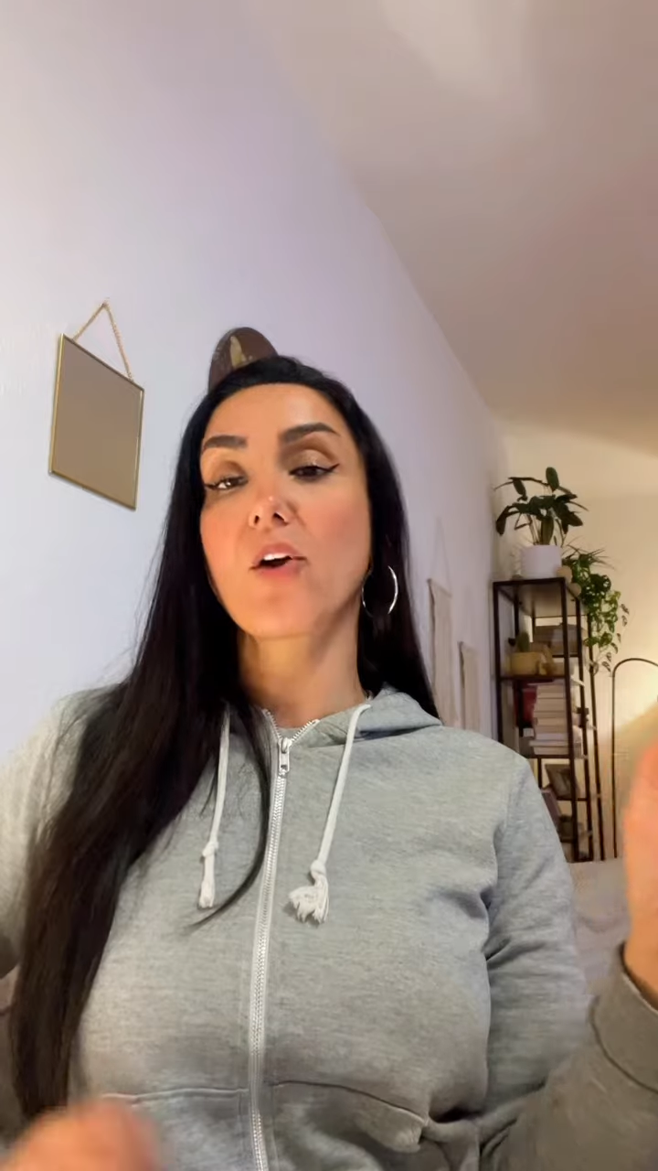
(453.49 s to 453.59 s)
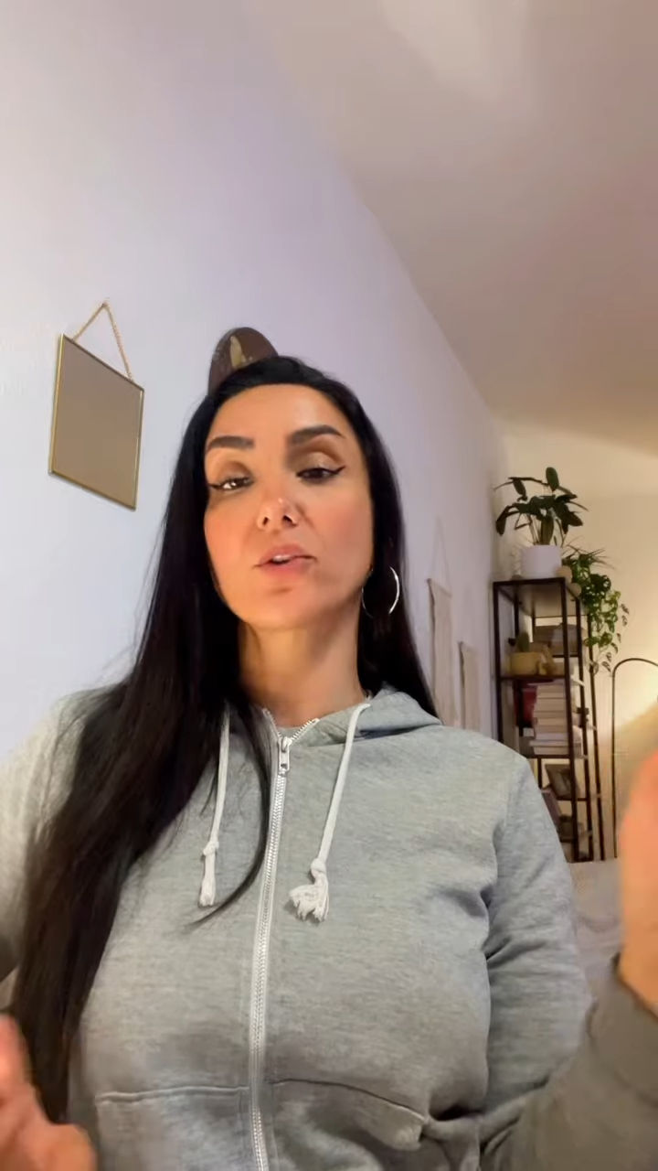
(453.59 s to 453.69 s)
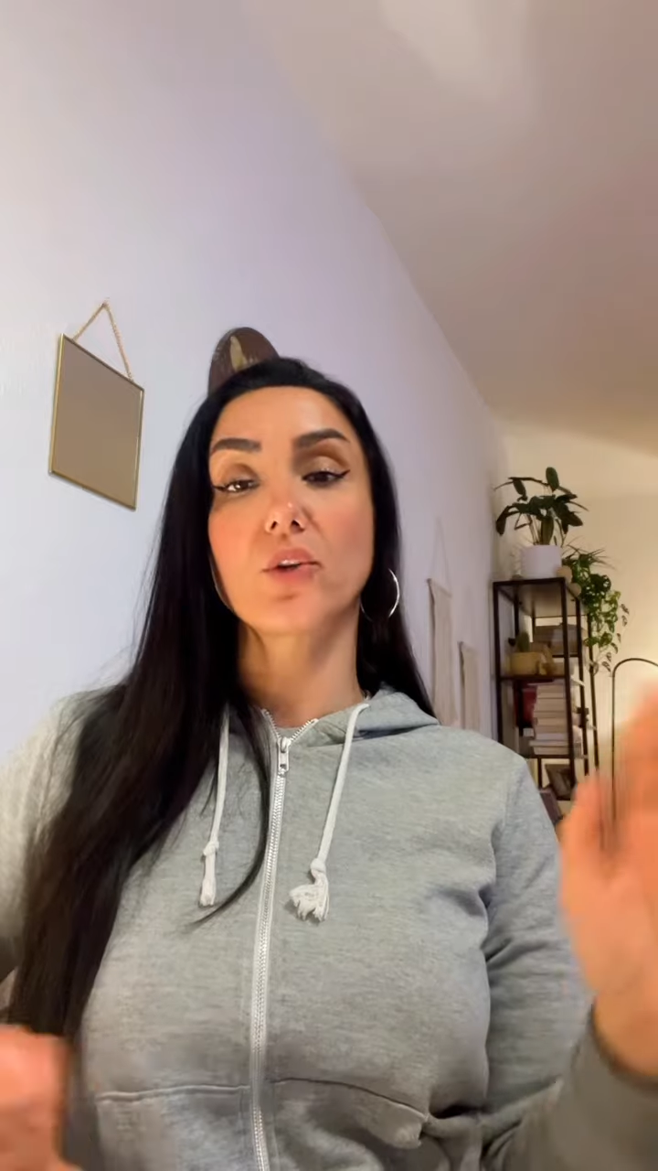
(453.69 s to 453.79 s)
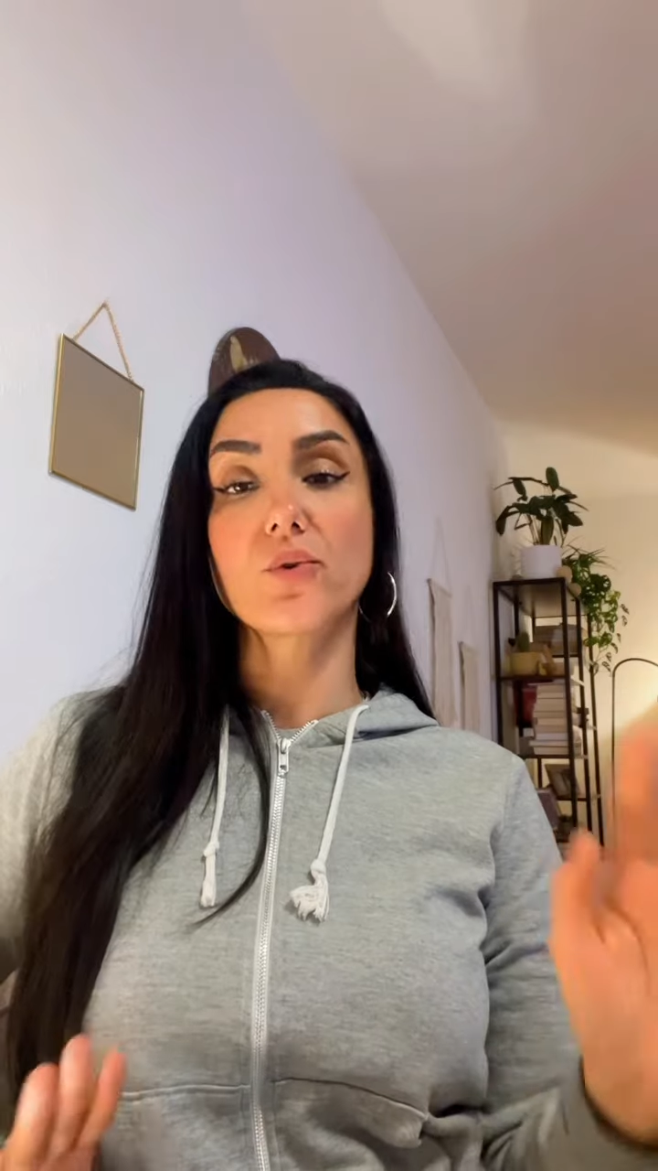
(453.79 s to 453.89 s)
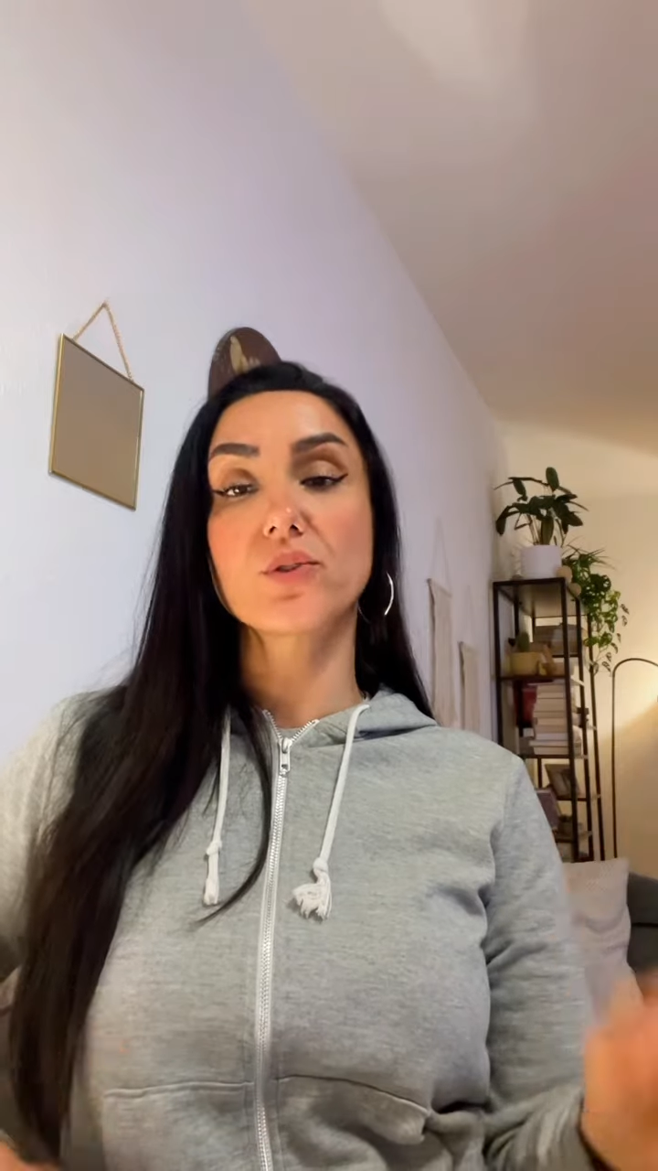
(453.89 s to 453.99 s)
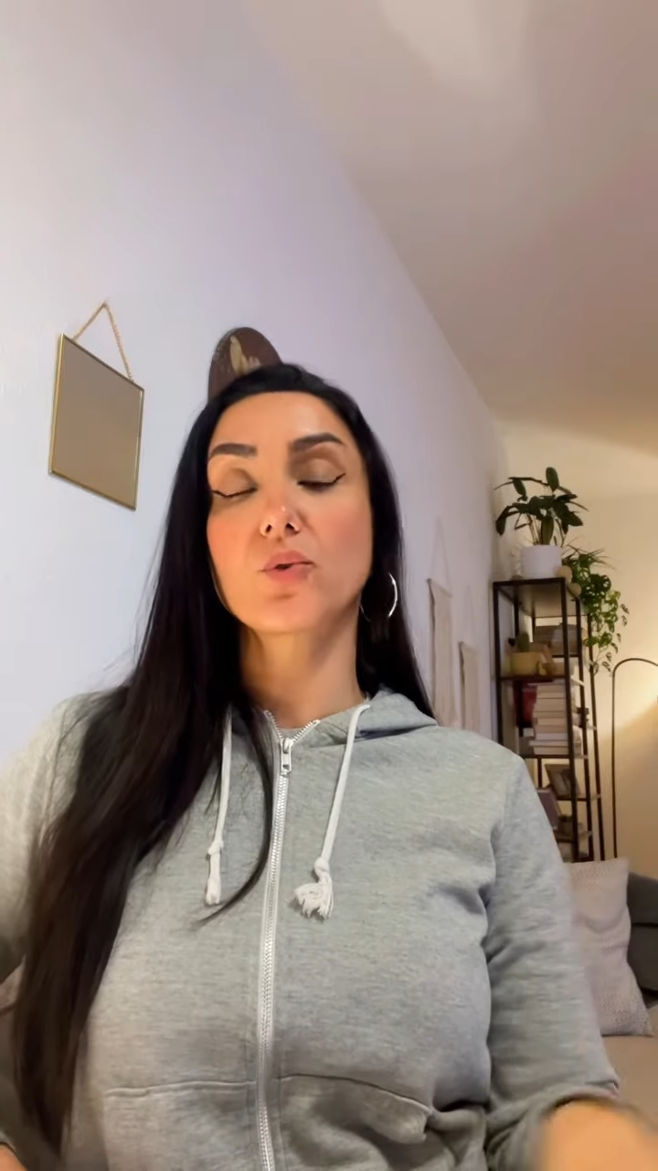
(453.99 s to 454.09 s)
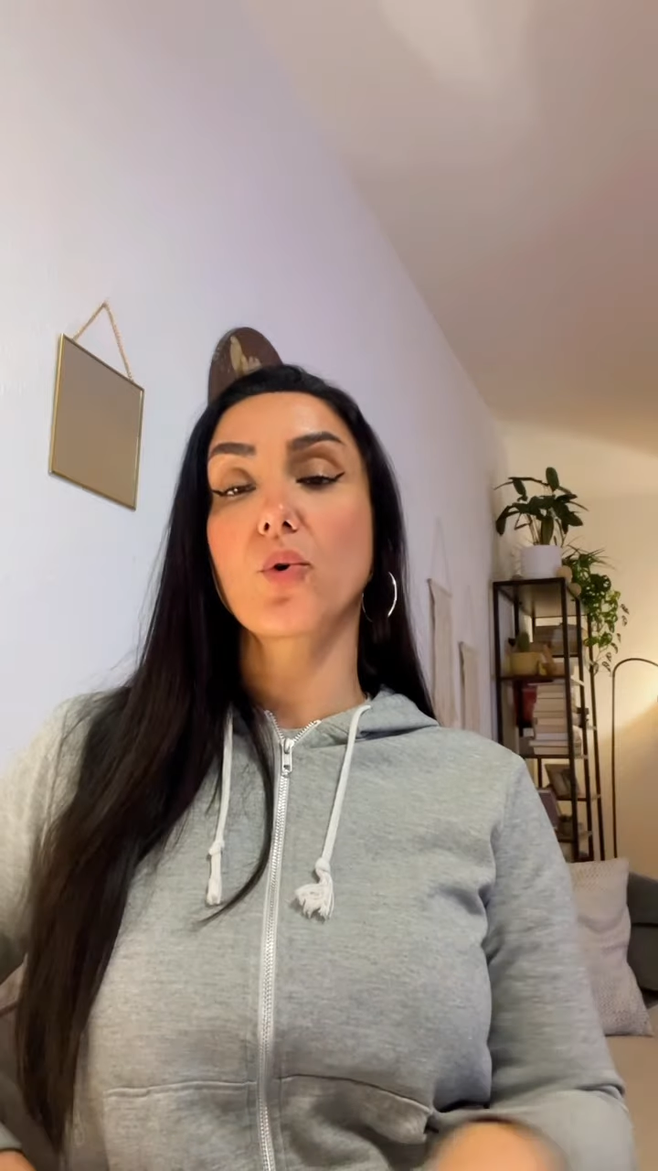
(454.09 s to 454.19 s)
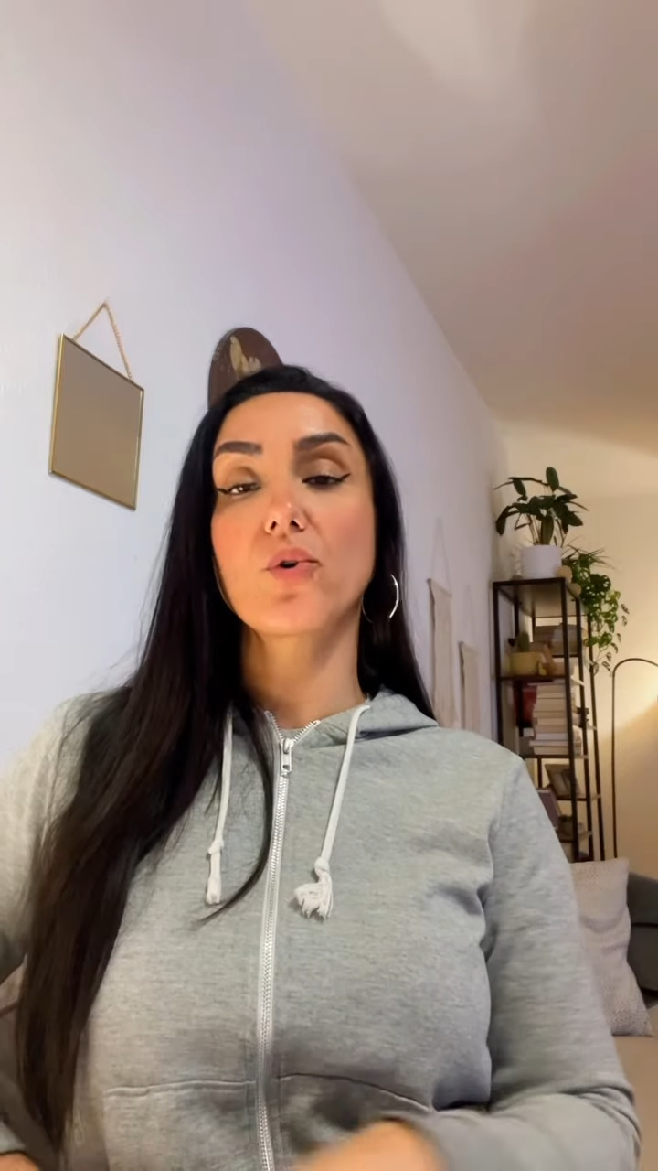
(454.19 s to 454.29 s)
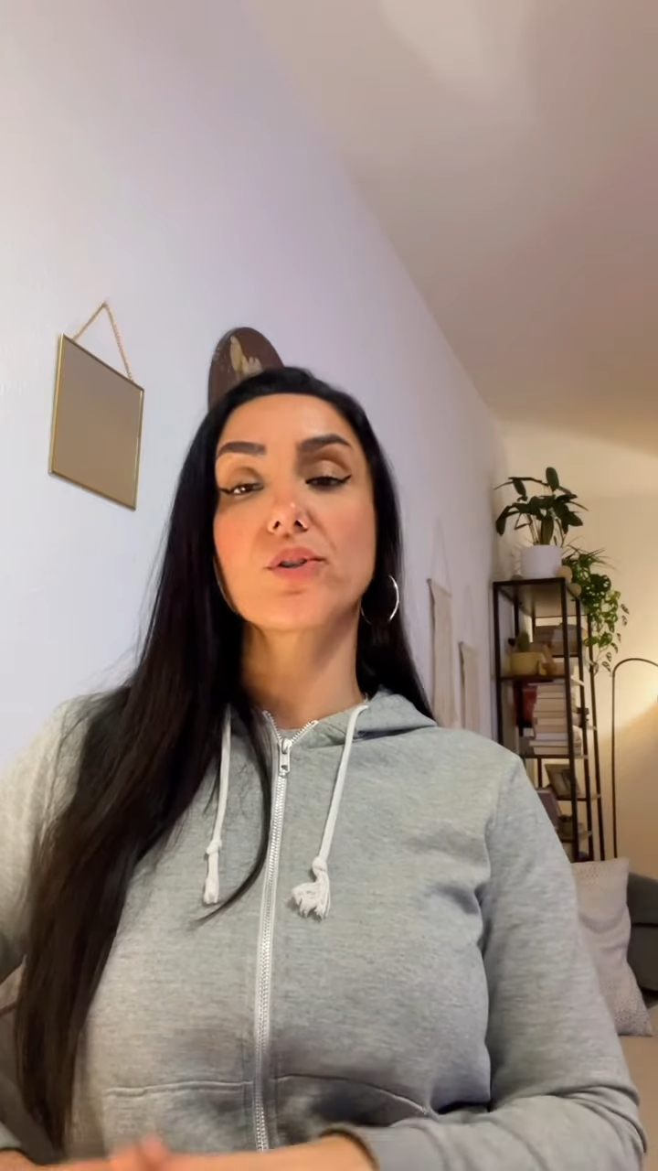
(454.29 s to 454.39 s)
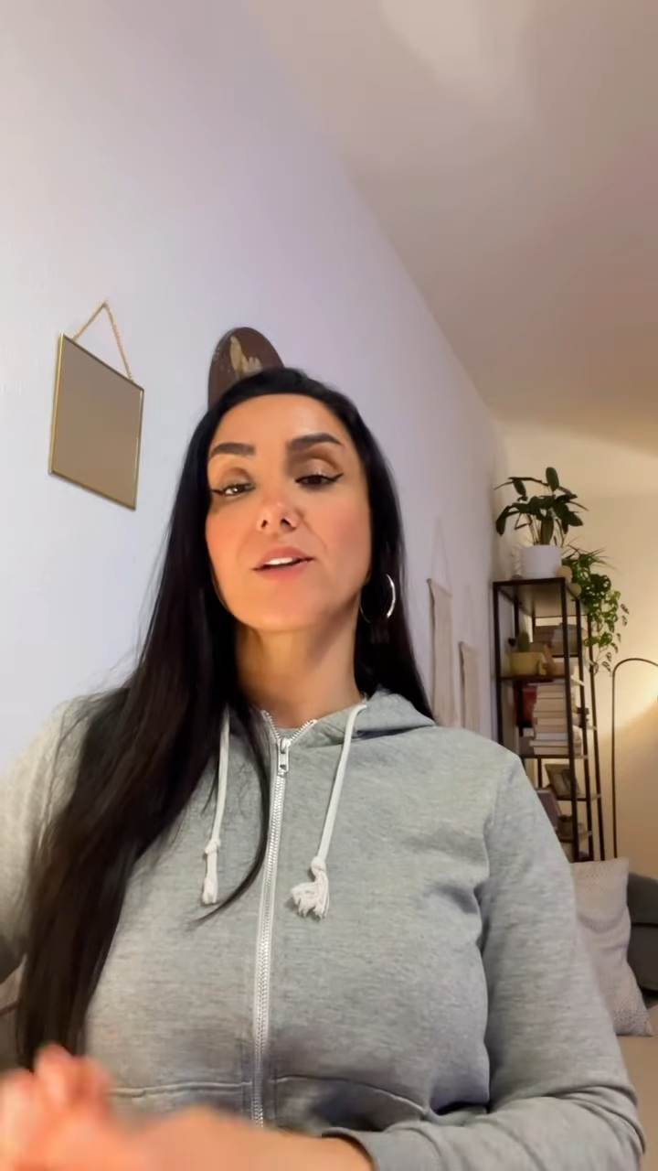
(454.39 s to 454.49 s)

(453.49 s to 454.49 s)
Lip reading: close the doors,